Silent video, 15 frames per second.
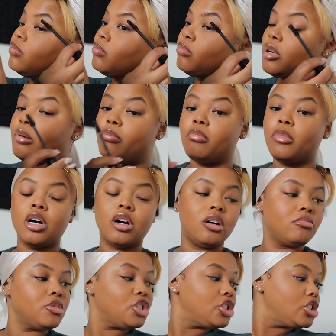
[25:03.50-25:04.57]
My
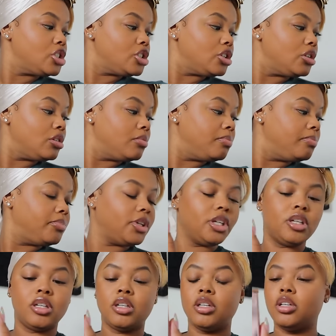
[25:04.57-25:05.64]
mom should
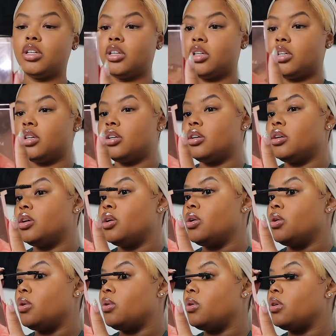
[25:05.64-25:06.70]
be
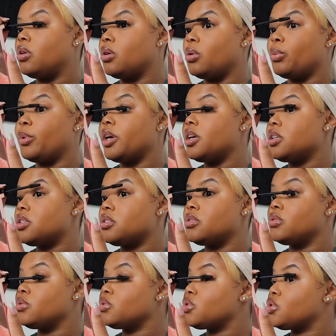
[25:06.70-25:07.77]
on her way
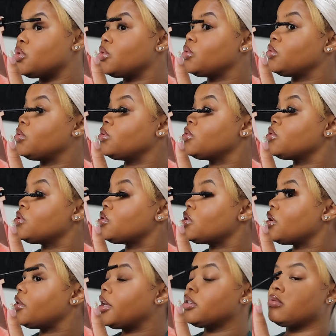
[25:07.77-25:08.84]
soon too,
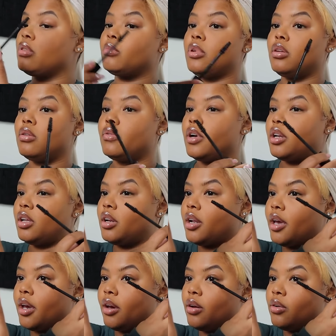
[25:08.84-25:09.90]
so that's why I'm getting ready
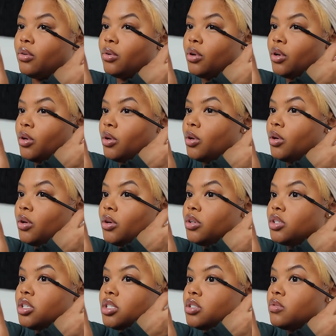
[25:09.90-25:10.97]
now.
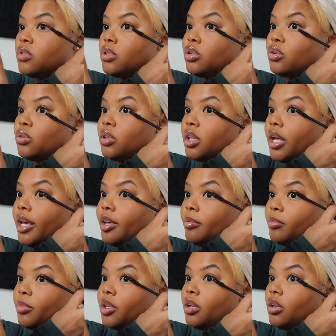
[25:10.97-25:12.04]
Just doing a little
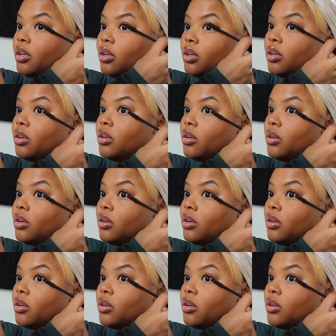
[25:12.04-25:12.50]
light beat